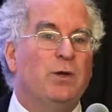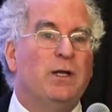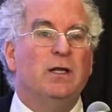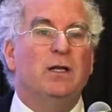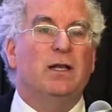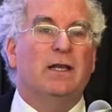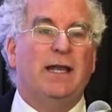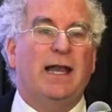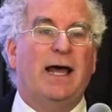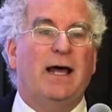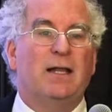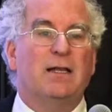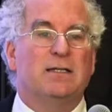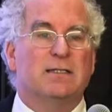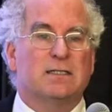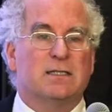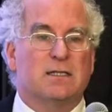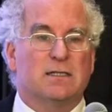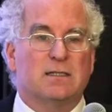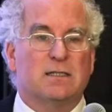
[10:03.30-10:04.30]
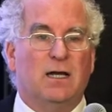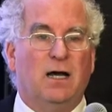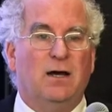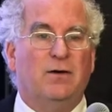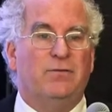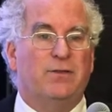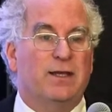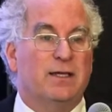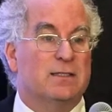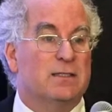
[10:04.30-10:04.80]
real analysis
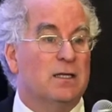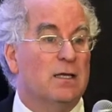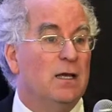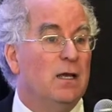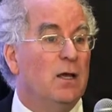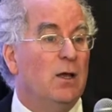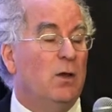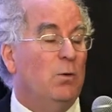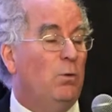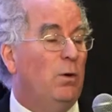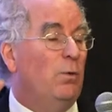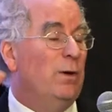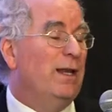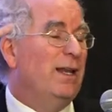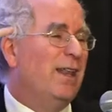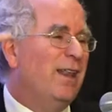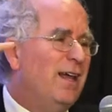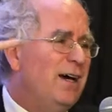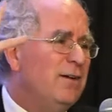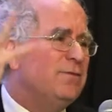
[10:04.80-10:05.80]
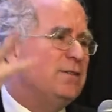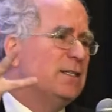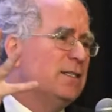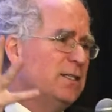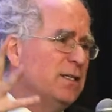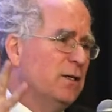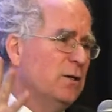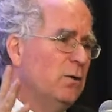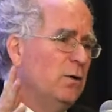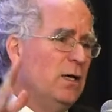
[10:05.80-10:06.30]
of this. What we'd love to
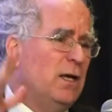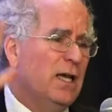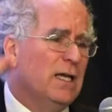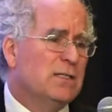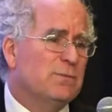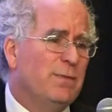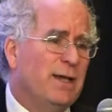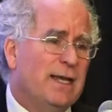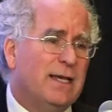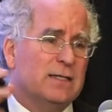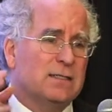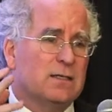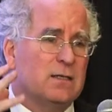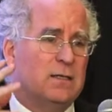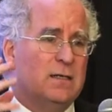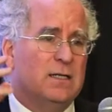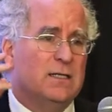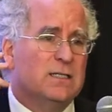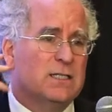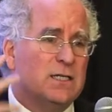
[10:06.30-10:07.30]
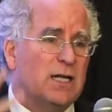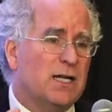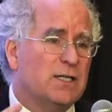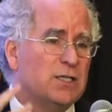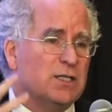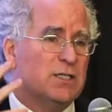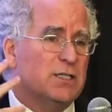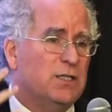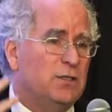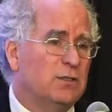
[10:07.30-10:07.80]
do is make it so that it's not
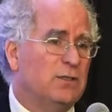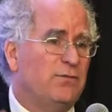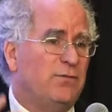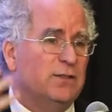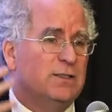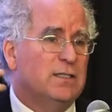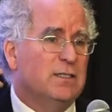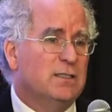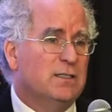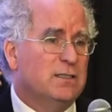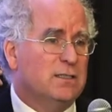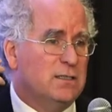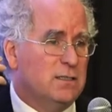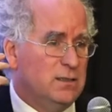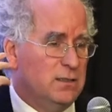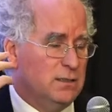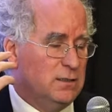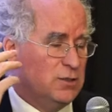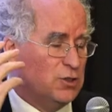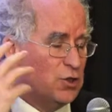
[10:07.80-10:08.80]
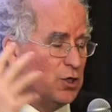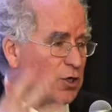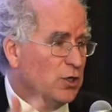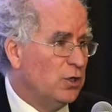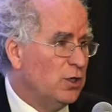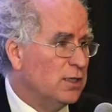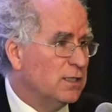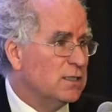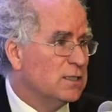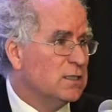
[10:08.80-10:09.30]
just useful to
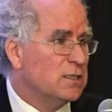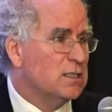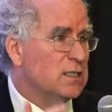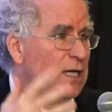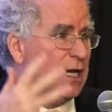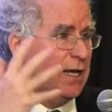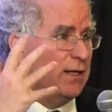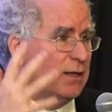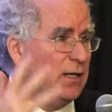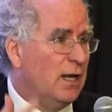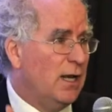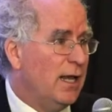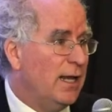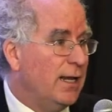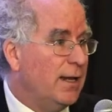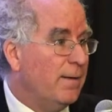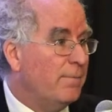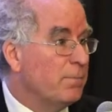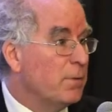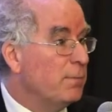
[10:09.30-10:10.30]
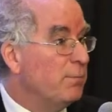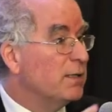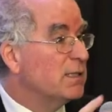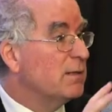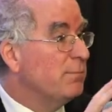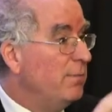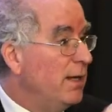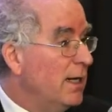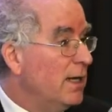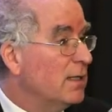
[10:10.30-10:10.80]
journalists and the like, but
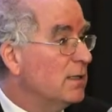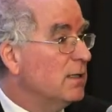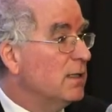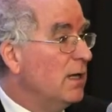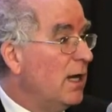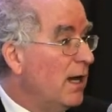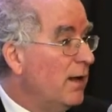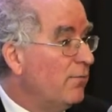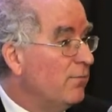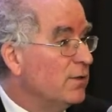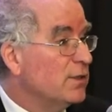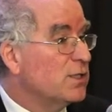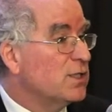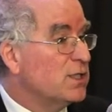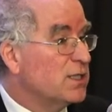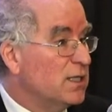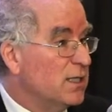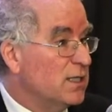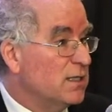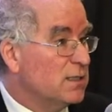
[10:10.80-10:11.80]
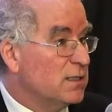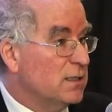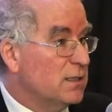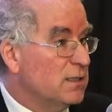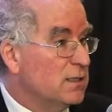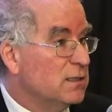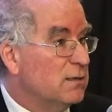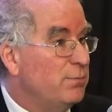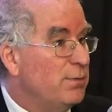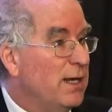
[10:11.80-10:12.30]
to make it average
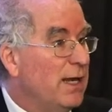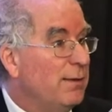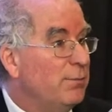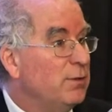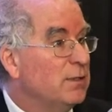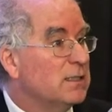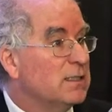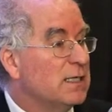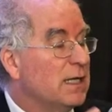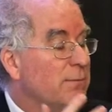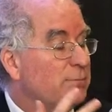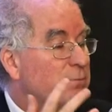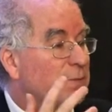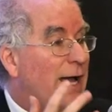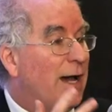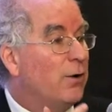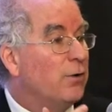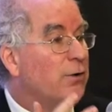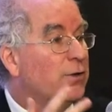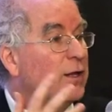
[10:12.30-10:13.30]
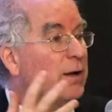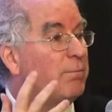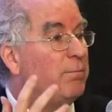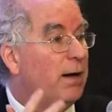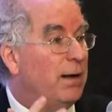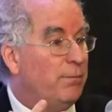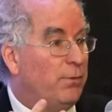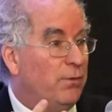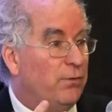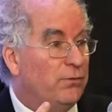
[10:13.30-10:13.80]
citizens to be able to step out of their
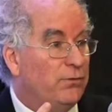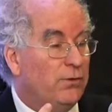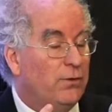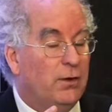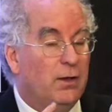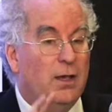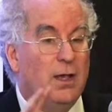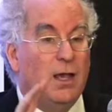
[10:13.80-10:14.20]
bubbles